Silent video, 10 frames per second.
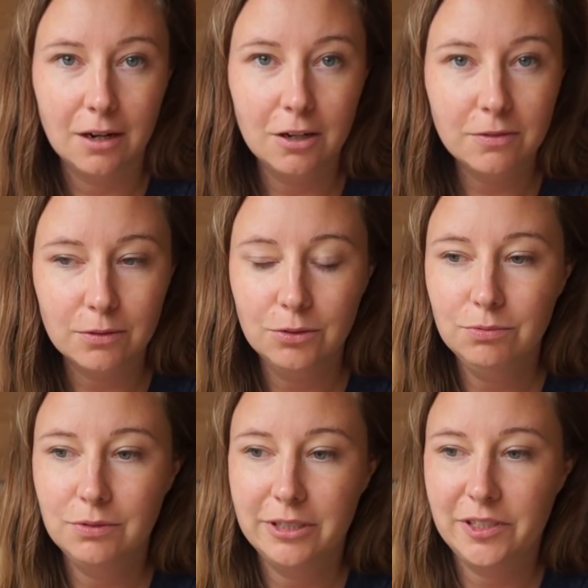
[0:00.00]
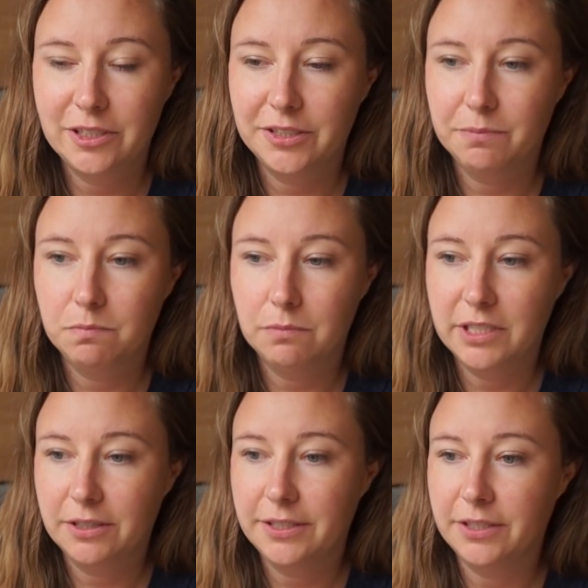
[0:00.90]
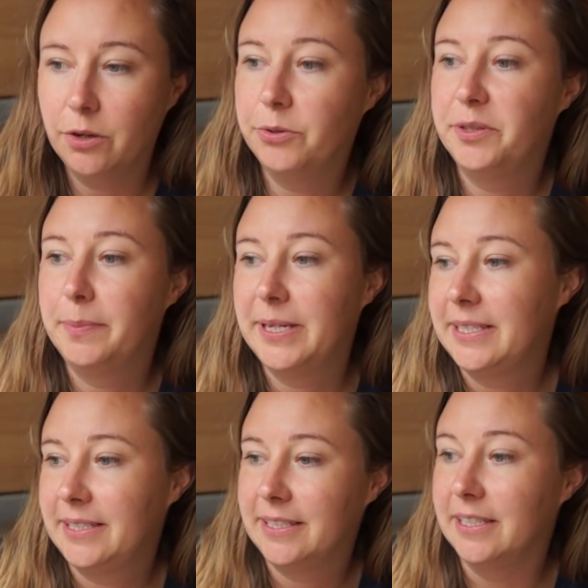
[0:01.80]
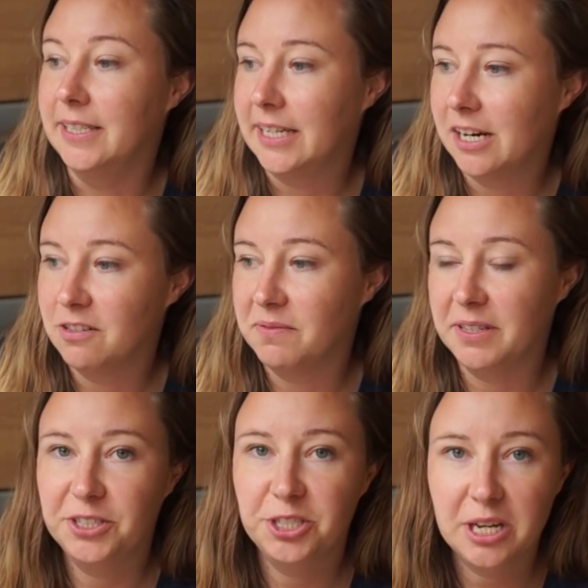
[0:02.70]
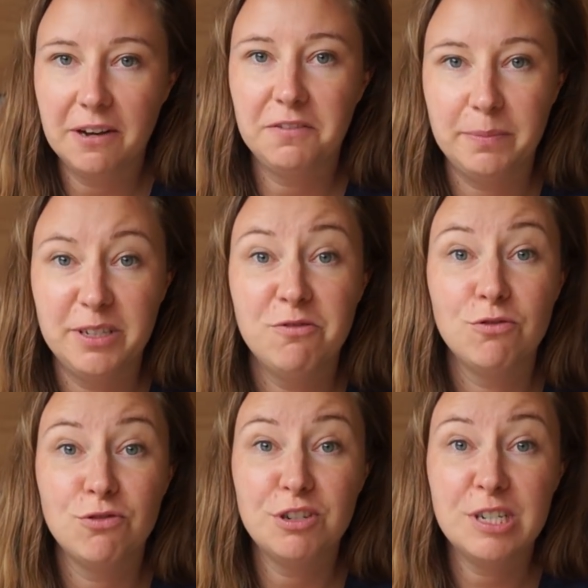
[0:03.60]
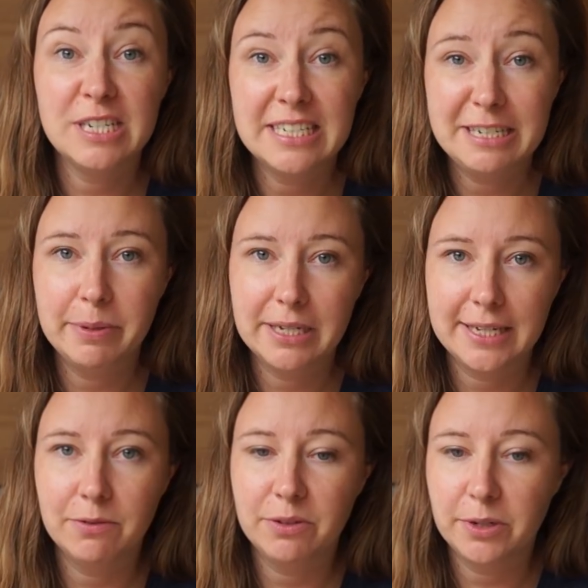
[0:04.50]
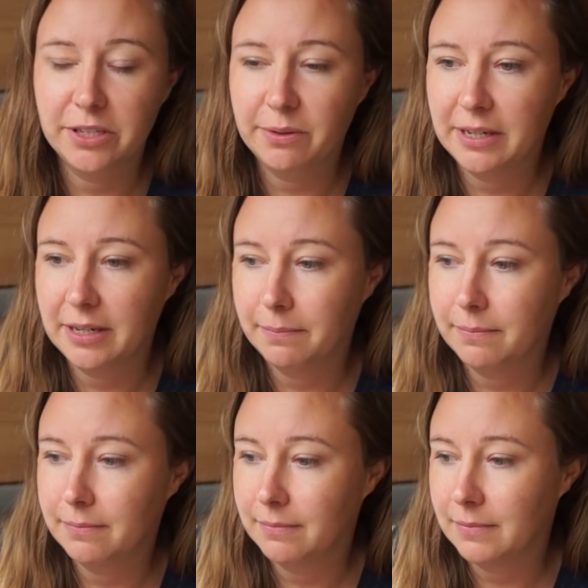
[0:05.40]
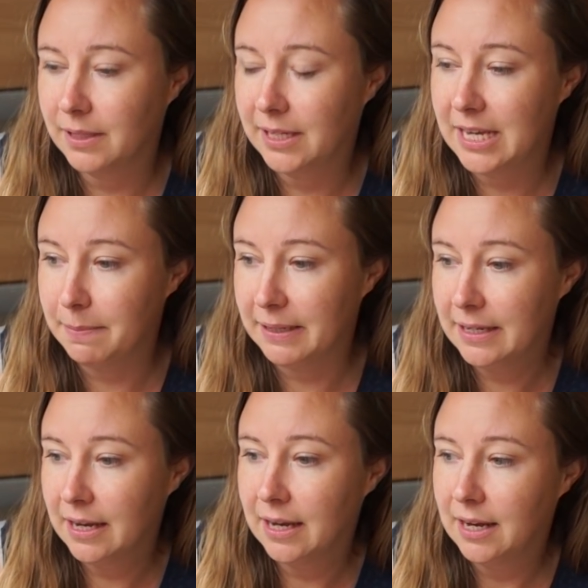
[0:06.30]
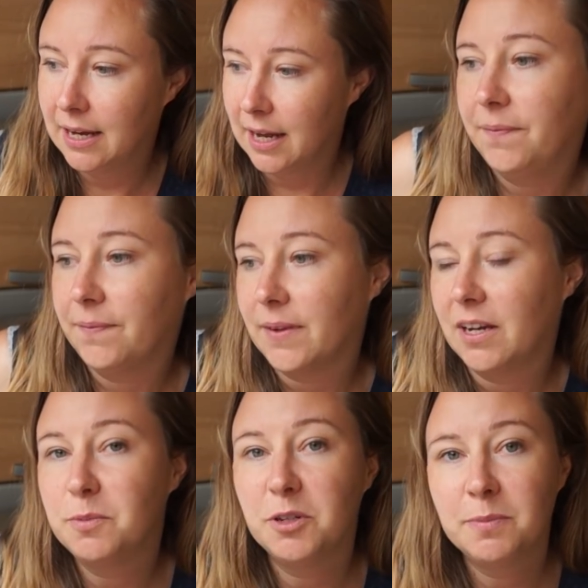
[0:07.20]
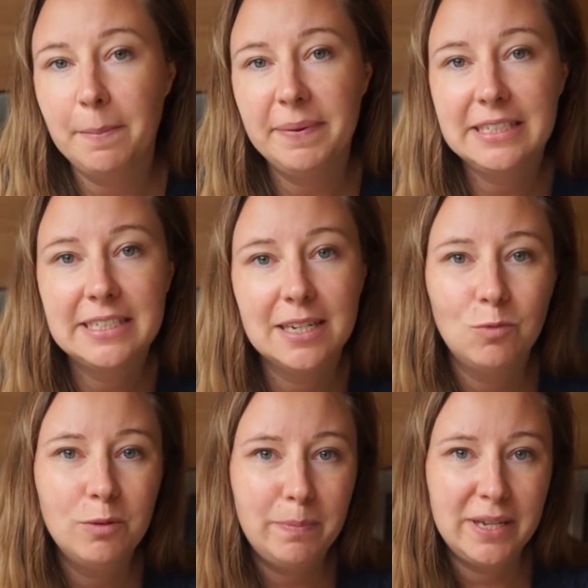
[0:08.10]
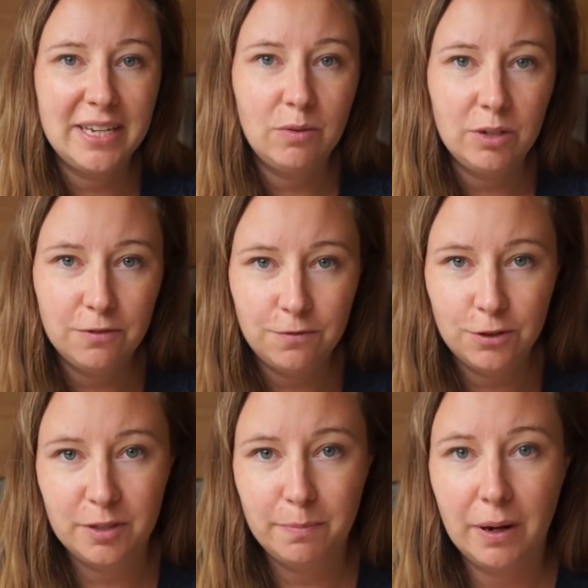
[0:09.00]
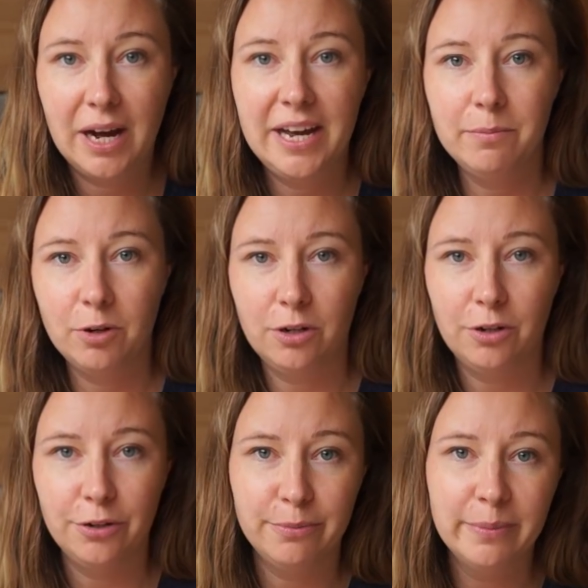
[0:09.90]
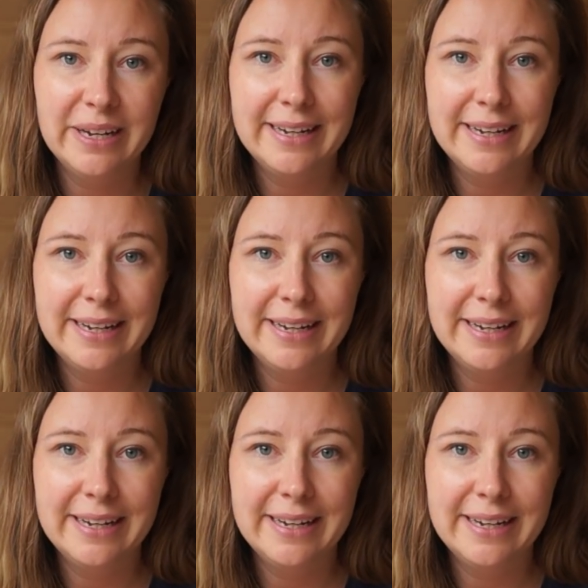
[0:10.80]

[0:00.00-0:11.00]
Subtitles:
Overall, there is no space in the caravan, so you have to be really picky with what you end up keeping. I suppose my big tip would be, when you first buy the motorhome,